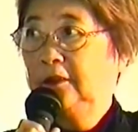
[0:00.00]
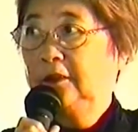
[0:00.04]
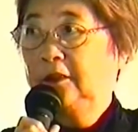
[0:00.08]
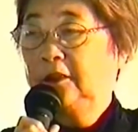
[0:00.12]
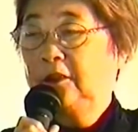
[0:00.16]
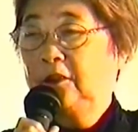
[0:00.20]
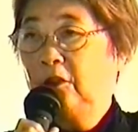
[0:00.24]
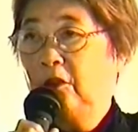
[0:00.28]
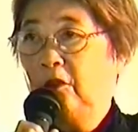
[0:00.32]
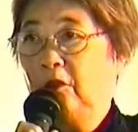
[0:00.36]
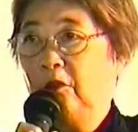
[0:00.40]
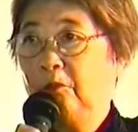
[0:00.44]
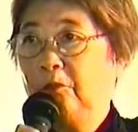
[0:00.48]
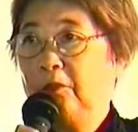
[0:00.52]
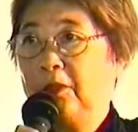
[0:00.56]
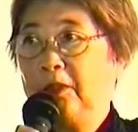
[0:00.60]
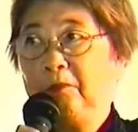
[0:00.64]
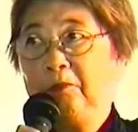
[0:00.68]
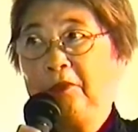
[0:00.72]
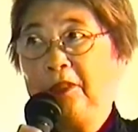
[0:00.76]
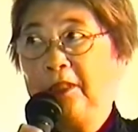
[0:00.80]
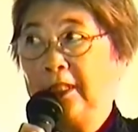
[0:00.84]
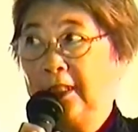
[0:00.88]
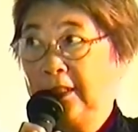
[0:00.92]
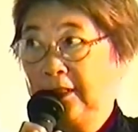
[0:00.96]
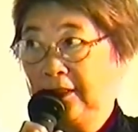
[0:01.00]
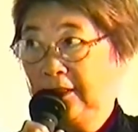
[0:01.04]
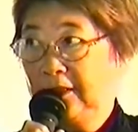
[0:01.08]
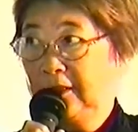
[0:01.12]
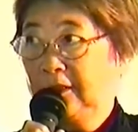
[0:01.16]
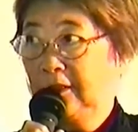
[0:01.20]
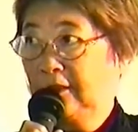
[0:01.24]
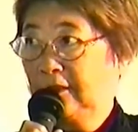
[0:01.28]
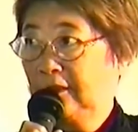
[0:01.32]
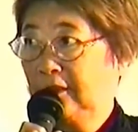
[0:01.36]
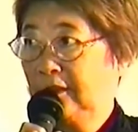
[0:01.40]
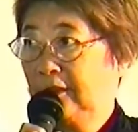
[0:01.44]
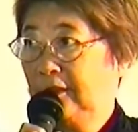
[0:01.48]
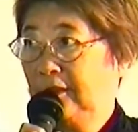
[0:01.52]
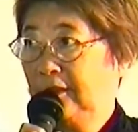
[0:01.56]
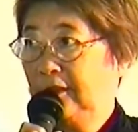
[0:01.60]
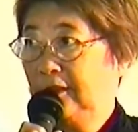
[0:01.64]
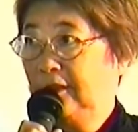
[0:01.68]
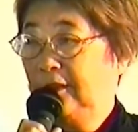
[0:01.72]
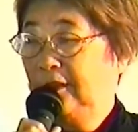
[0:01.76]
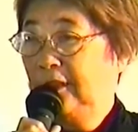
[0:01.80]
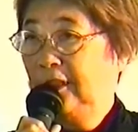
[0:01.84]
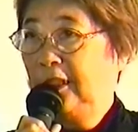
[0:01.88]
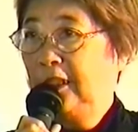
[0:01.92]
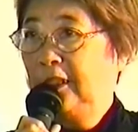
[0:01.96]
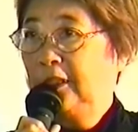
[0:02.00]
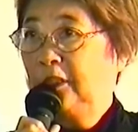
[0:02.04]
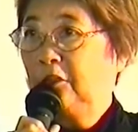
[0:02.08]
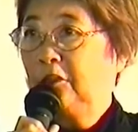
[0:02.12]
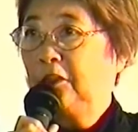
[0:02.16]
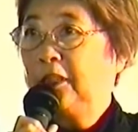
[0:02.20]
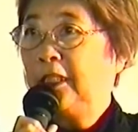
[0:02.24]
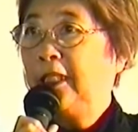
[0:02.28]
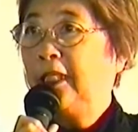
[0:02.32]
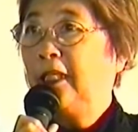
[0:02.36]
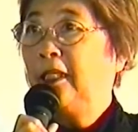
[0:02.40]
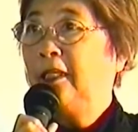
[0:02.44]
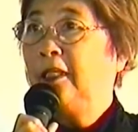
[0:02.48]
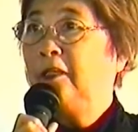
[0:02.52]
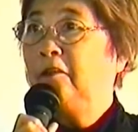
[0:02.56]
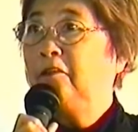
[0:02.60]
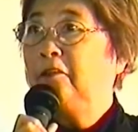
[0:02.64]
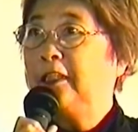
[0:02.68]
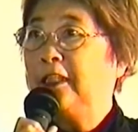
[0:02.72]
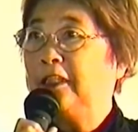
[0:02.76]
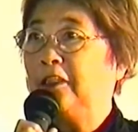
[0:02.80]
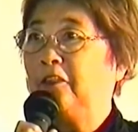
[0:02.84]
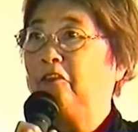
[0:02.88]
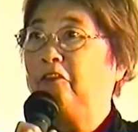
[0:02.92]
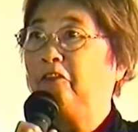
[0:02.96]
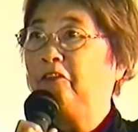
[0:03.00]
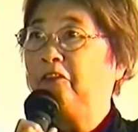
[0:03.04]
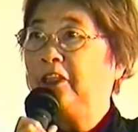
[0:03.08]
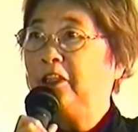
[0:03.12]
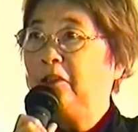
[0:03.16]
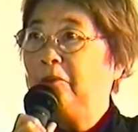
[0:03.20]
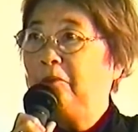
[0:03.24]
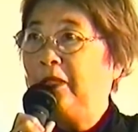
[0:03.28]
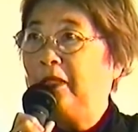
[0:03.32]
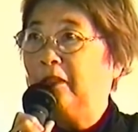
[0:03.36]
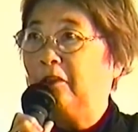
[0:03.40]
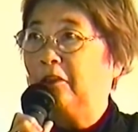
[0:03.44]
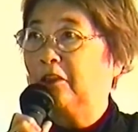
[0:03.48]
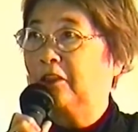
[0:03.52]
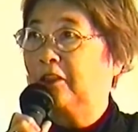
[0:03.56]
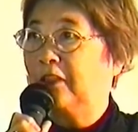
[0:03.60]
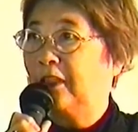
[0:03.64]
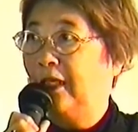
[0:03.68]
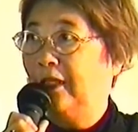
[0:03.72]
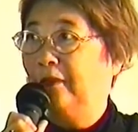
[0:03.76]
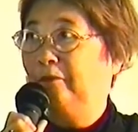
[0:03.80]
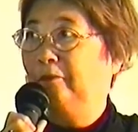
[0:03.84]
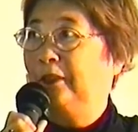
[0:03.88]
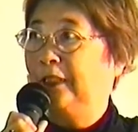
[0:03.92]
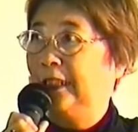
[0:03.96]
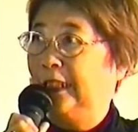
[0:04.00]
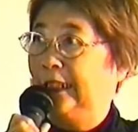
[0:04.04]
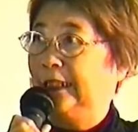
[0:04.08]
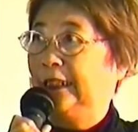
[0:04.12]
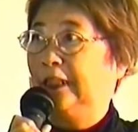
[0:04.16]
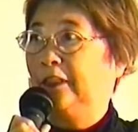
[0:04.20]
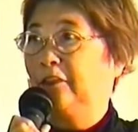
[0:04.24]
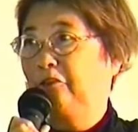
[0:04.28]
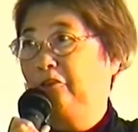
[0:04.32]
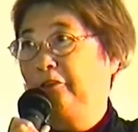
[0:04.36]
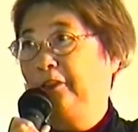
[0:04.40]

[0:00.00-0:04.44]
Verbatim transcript: So maybe that's so he lived in a female-dominated